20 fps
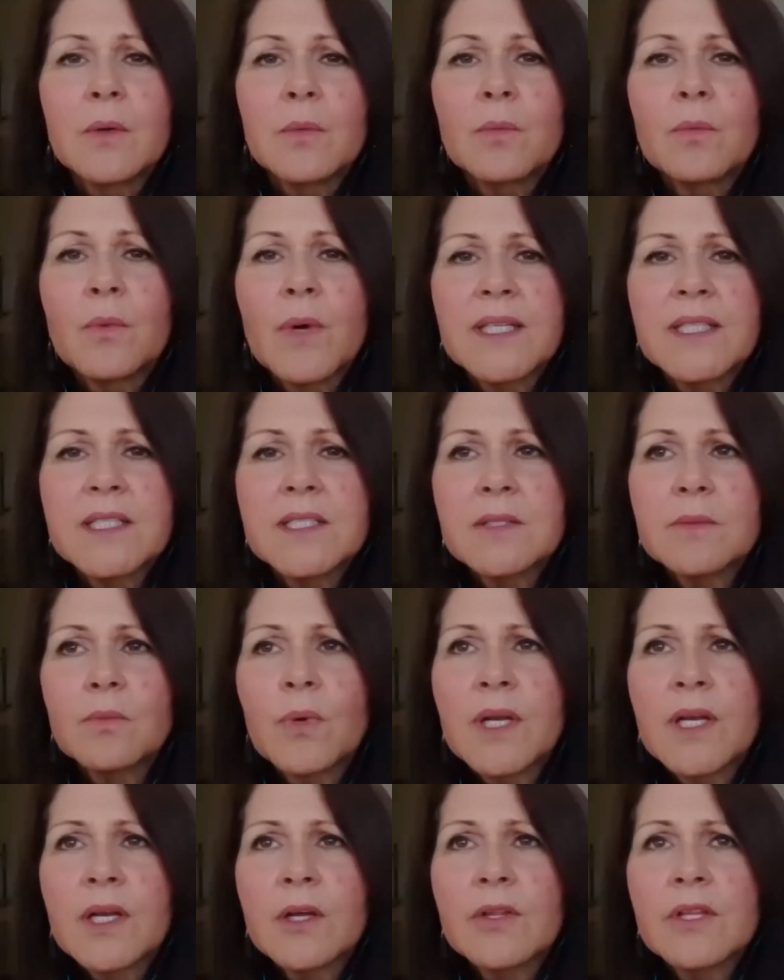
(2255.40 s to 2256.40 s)
What,
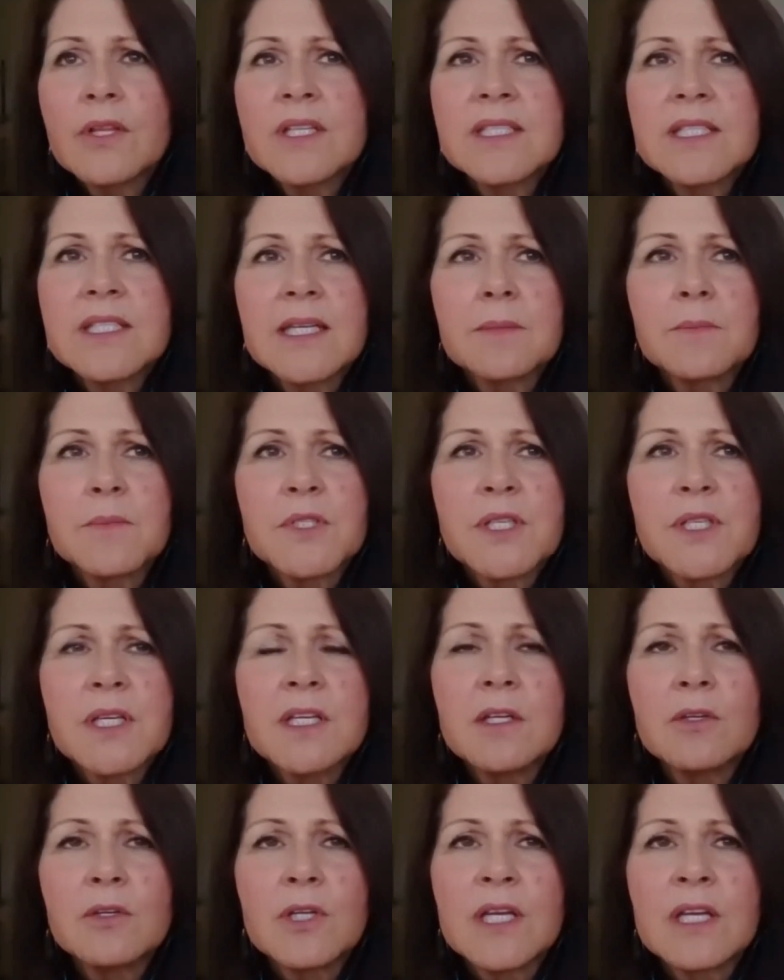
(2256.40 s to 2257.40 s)
what are the tips that
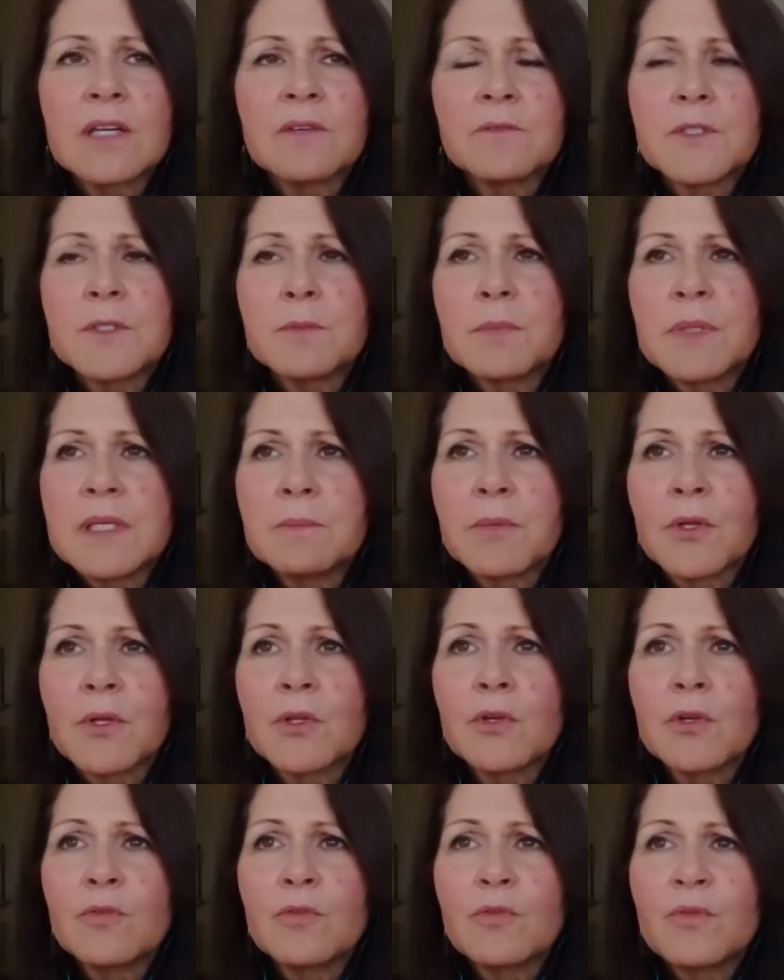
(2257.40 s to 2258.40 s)
you'd give to people
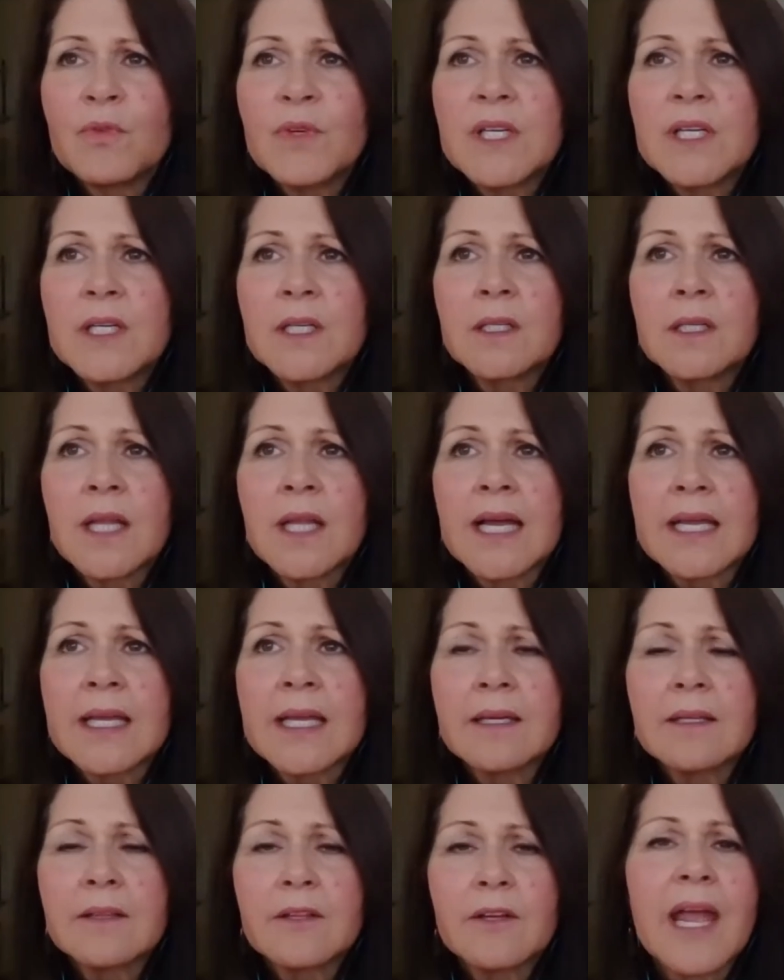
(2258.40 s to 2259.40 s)
who feel
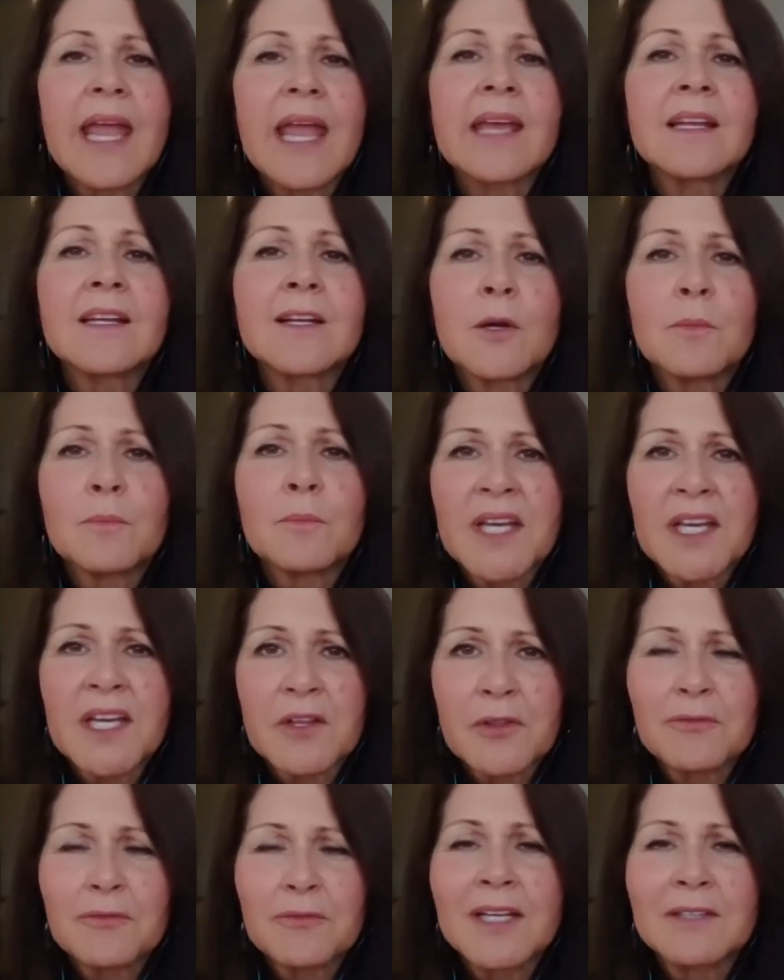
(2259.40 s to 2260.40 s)
like they're hanging on by a
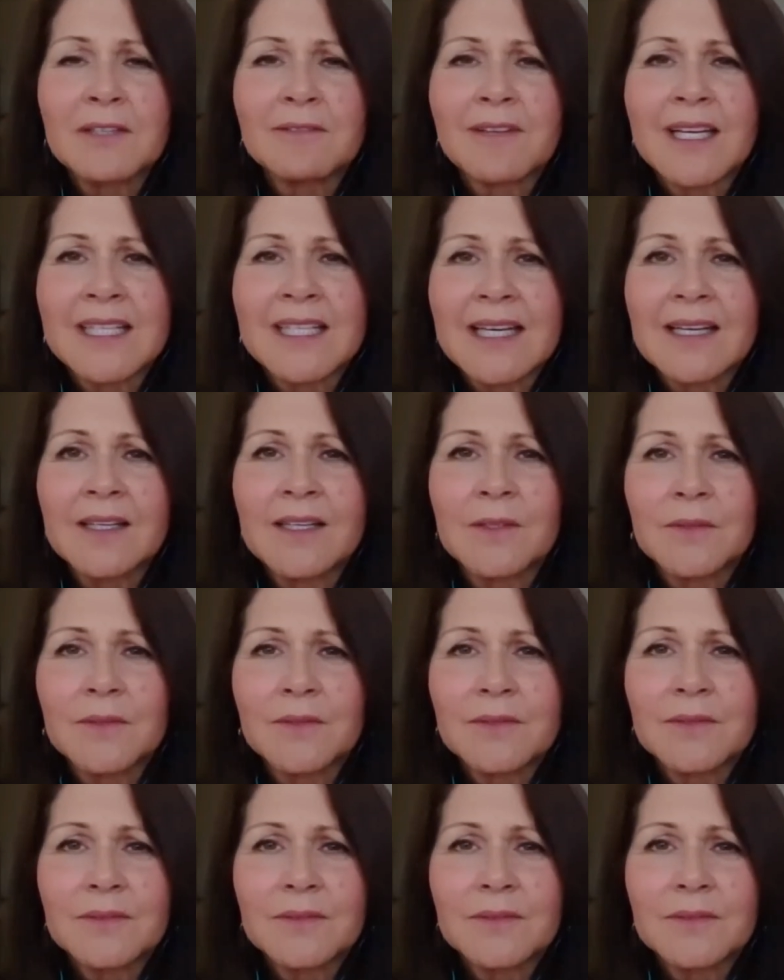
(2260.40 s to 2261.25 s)
thread right now?